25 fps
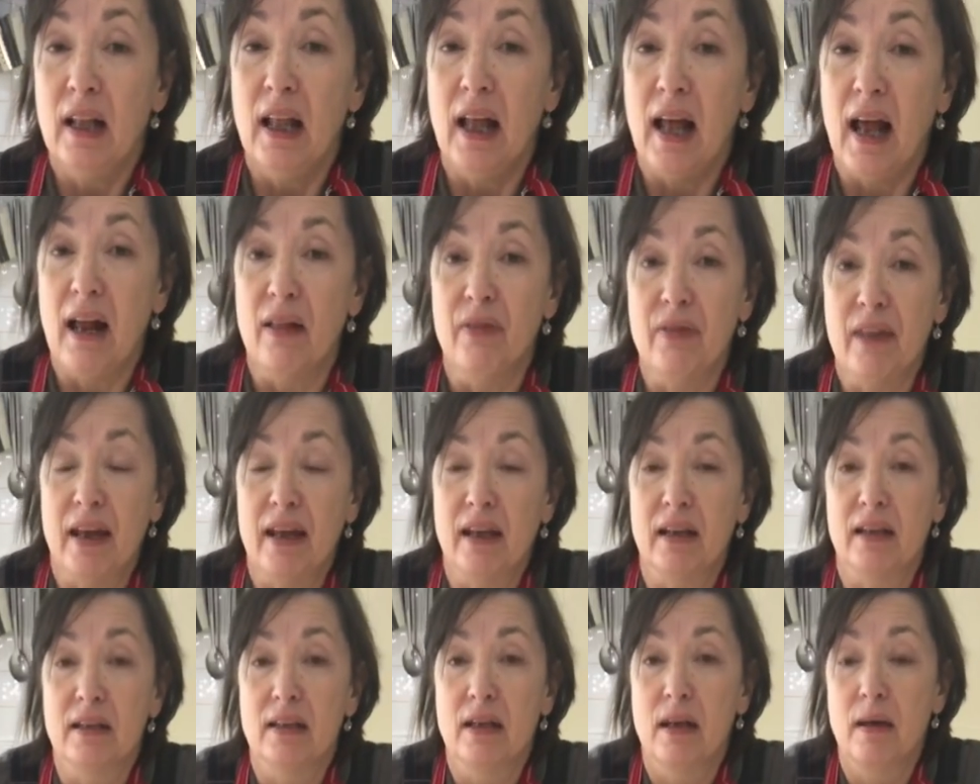and
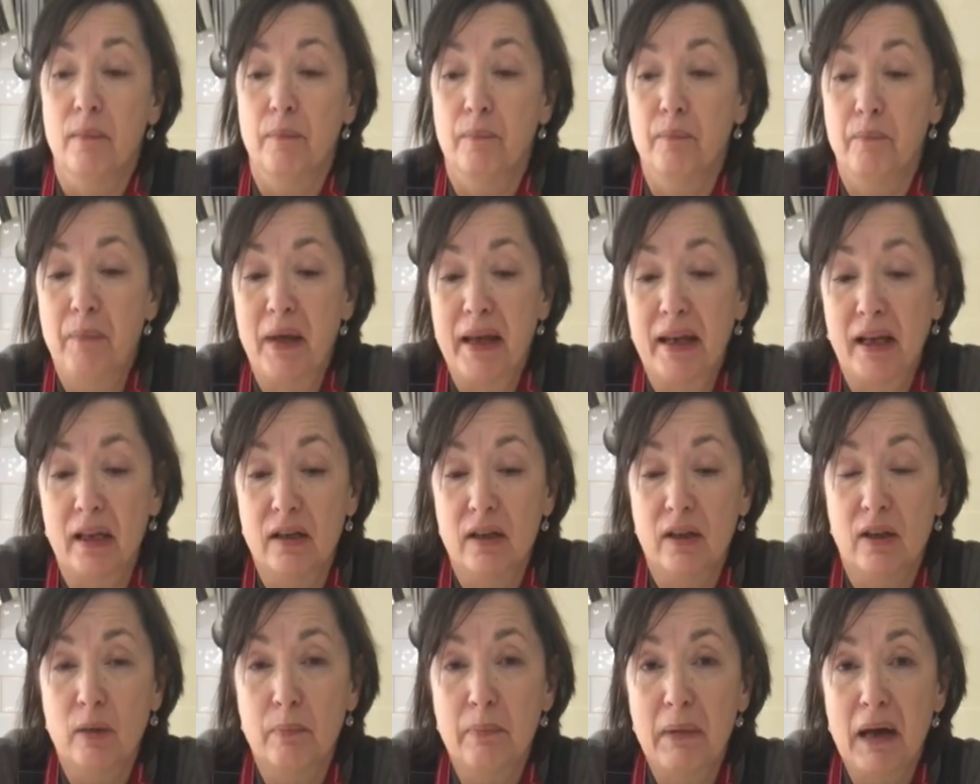then make
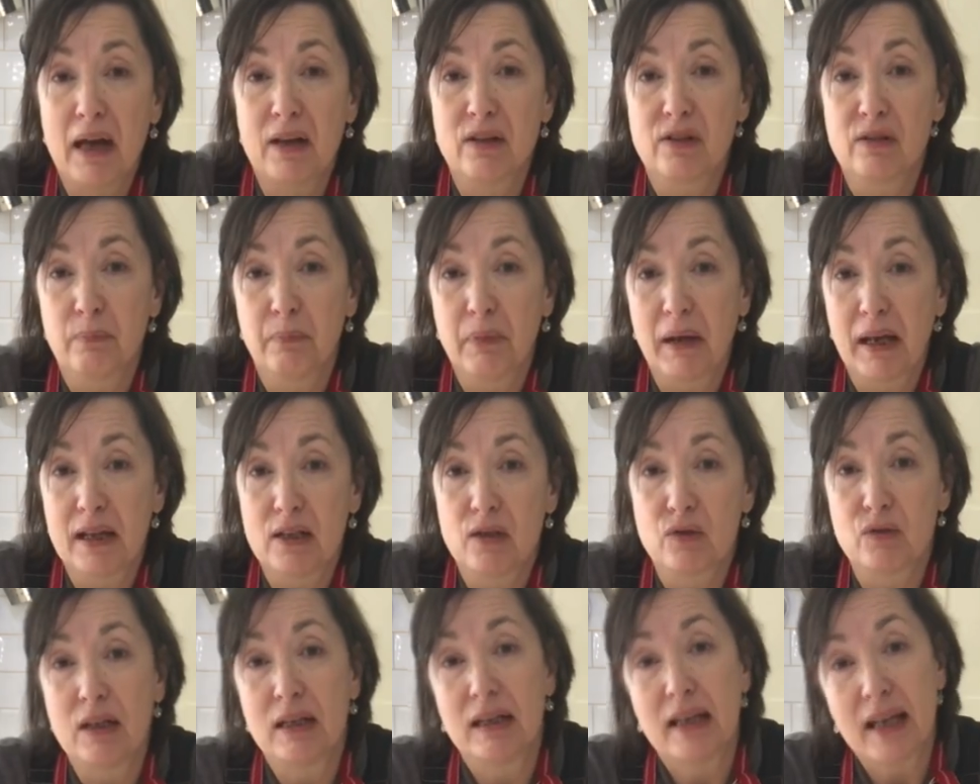another batch of
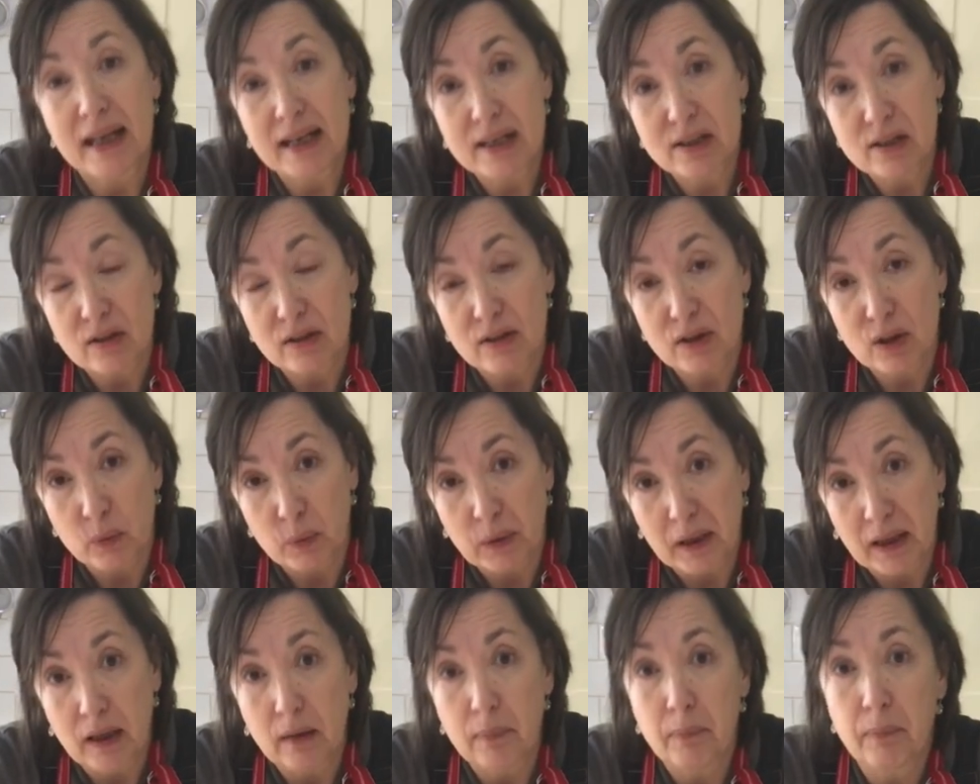pastry later in the
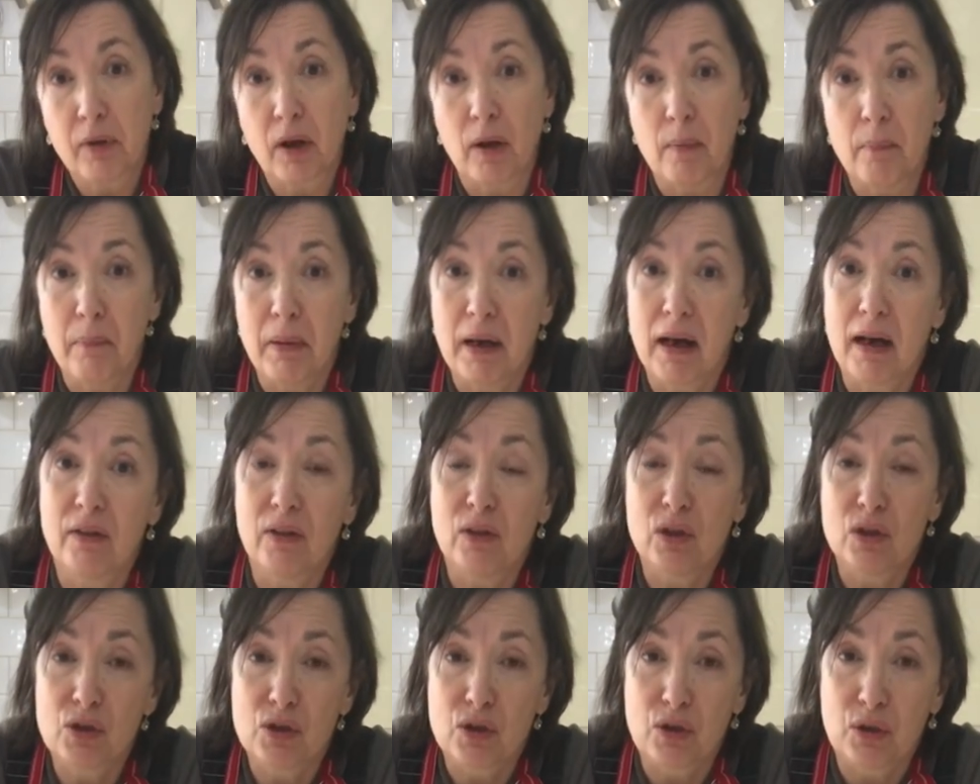week, combine
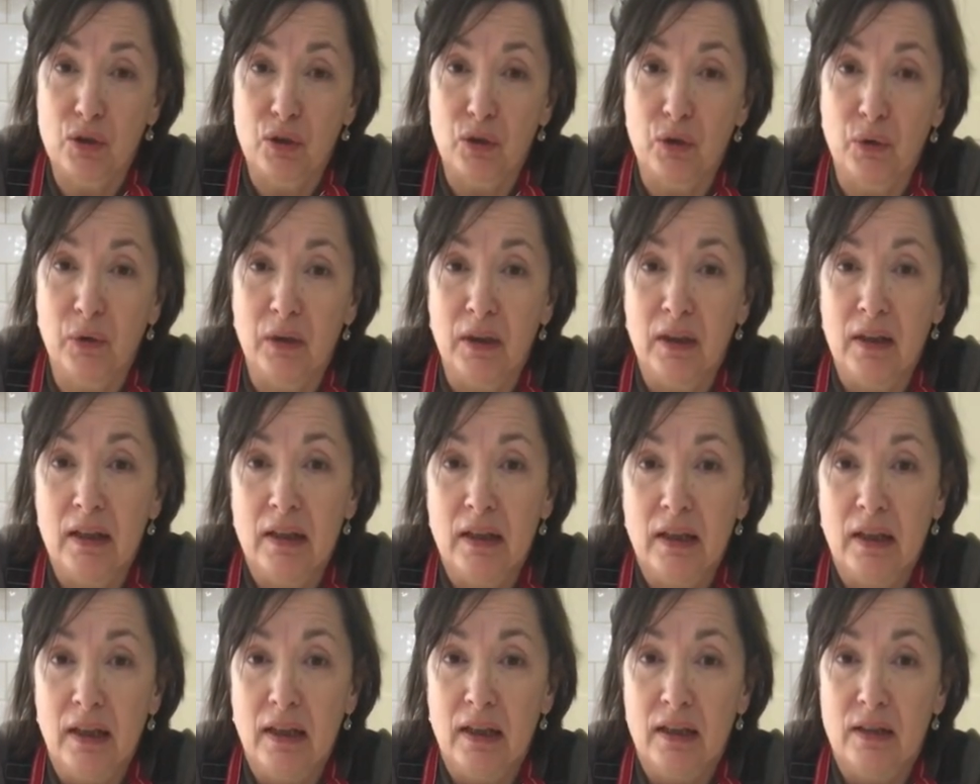the two
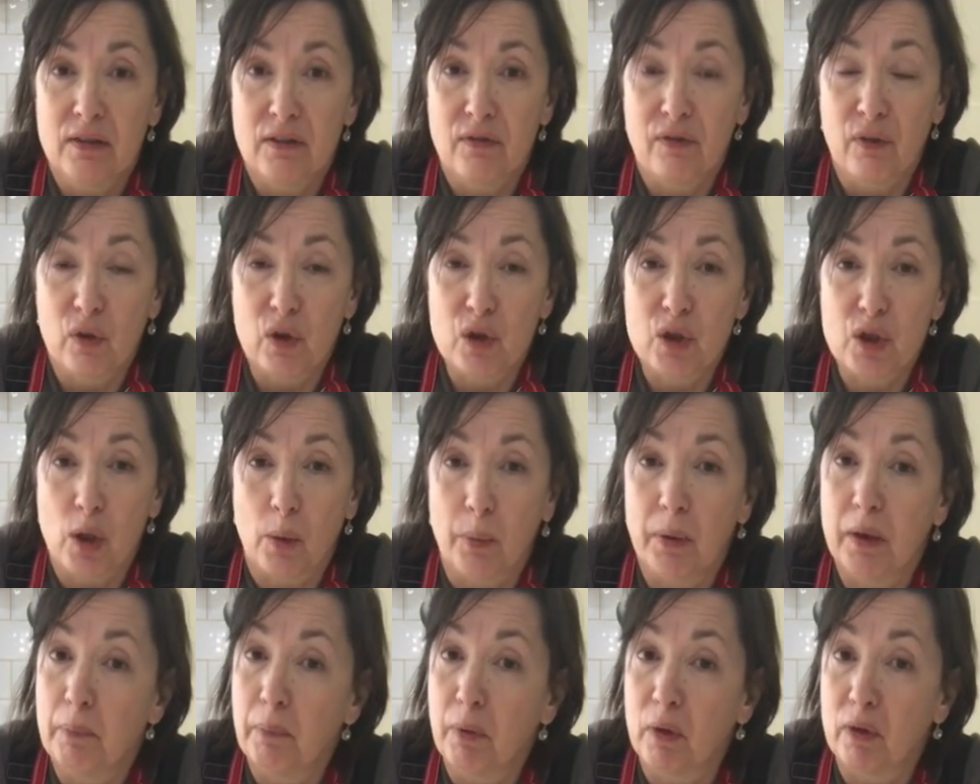for a top
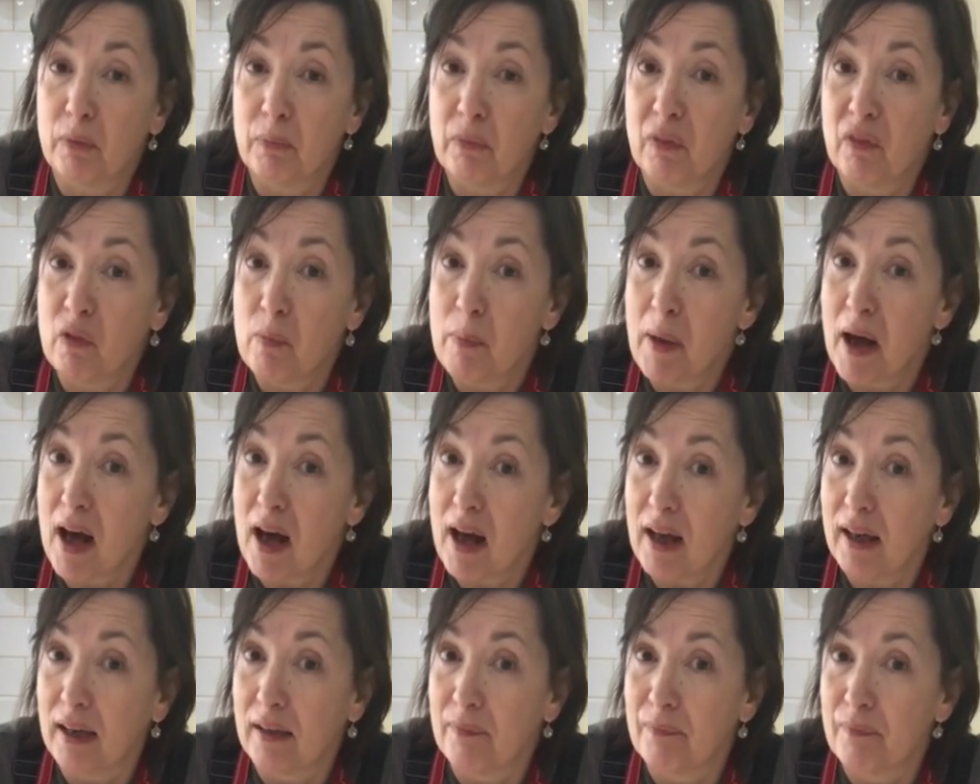and a bottom of a
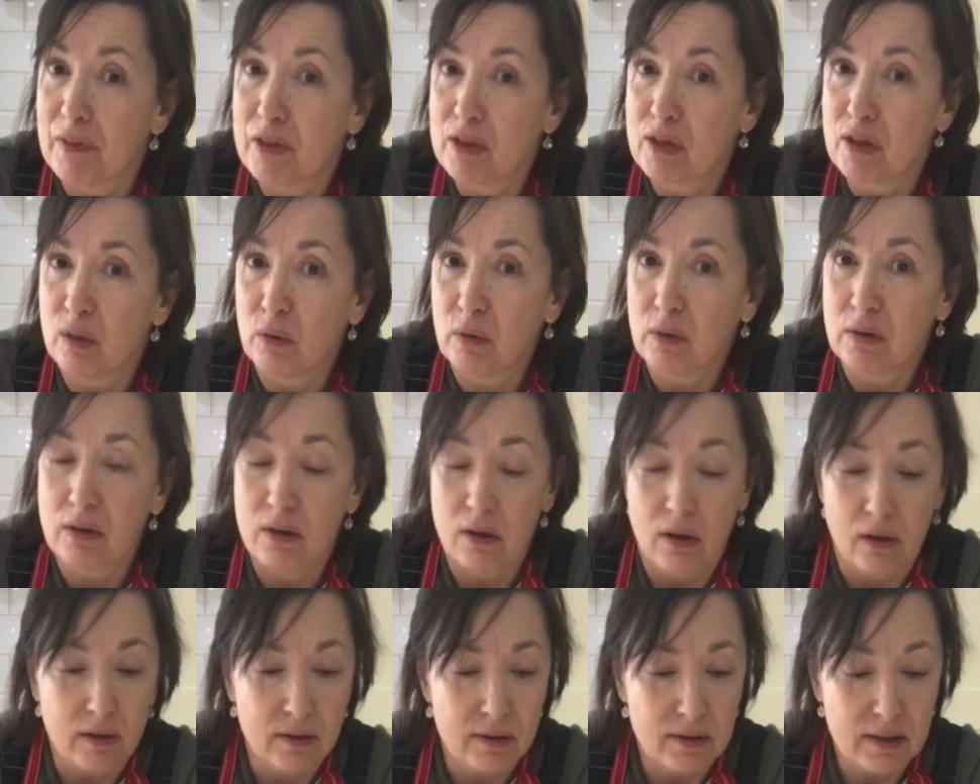pie. So we'll
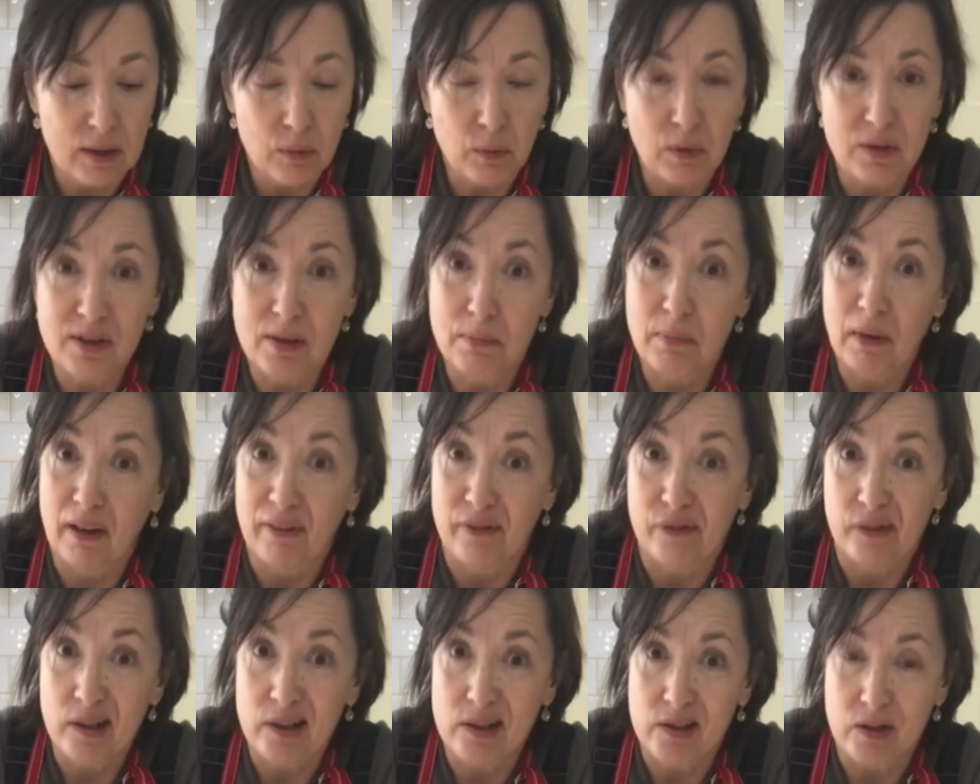see what's in my
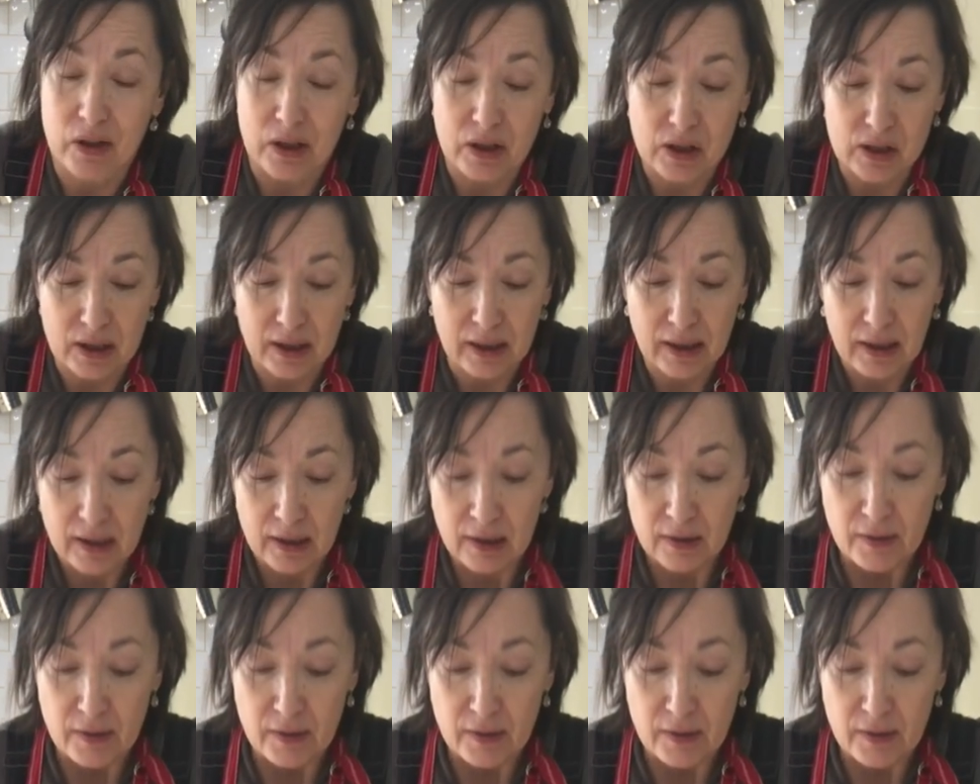freezer actually.